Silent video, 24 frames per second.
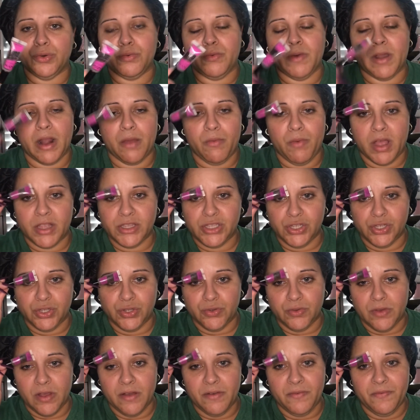when I want to
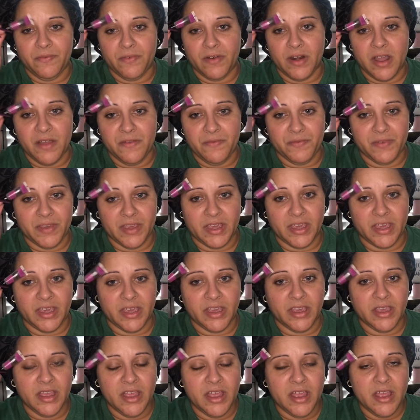do a
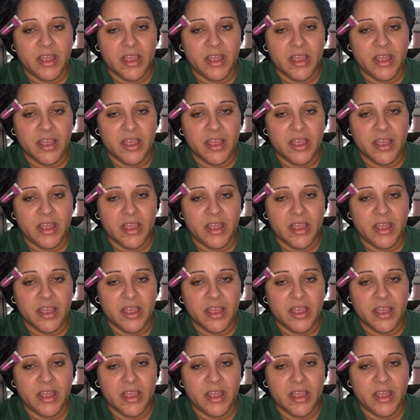fluffy